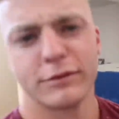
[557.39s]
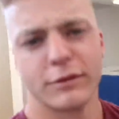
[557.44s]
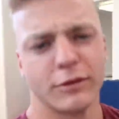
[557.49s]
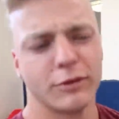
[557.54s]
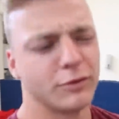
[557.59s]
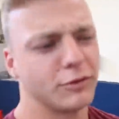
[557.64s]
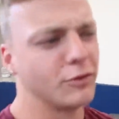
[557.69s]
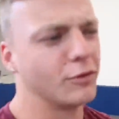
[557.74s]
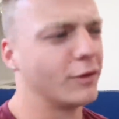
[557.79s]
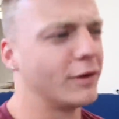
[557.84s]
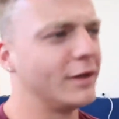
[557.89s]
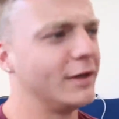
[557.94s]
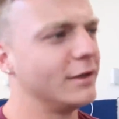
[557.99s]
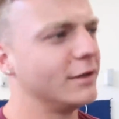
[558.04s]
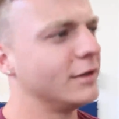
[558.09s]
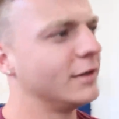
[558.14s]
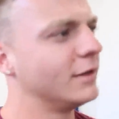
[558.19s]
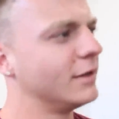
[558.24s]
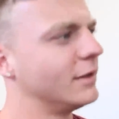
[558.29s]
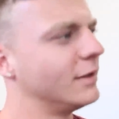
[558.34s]
Third
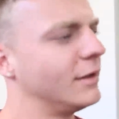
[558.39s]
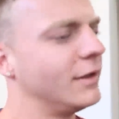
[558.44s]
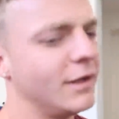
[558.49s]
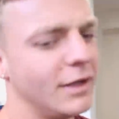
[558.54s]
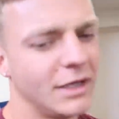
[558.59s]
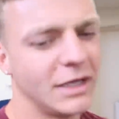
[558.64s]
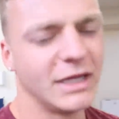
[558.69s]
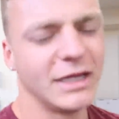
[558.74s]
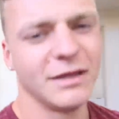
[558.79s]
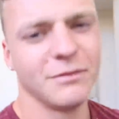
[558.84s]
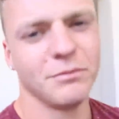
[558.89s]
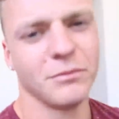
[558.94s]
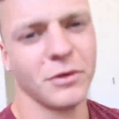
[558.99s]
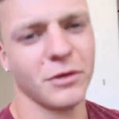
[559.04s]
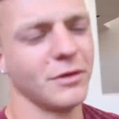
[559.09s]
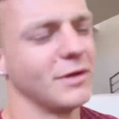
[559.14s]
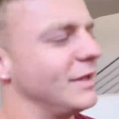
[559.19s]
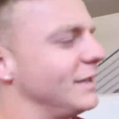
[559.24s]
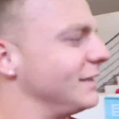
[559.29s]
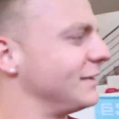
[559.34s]
grade.
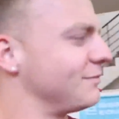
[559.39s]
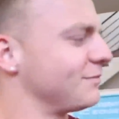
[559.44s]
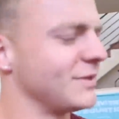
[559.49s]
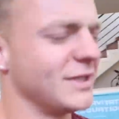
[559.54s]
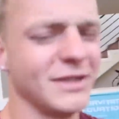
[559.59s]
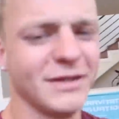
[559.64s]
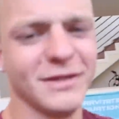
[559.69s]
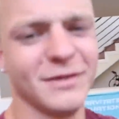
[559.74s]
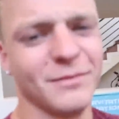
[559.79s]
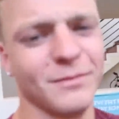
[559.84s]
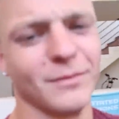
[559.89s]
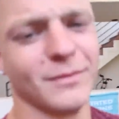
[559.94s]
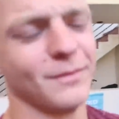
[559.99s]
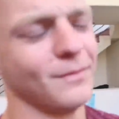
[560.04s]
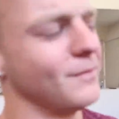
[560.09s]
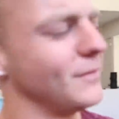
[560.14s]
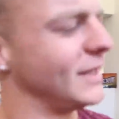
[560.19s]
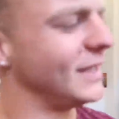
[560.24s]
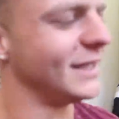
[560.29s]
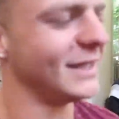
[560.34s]
Bro, he,
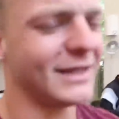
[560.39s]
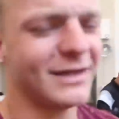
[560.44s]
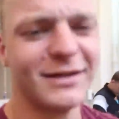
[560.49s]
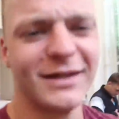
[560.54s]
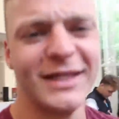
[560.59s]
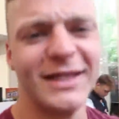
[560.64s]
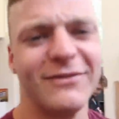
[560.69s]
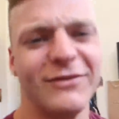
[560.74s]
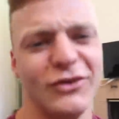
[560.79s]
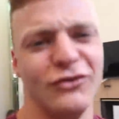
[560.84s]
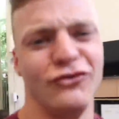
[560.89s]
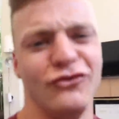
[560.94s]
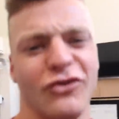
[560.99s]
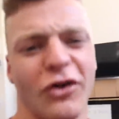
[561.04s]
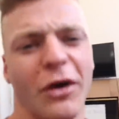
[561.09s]
he couldn't even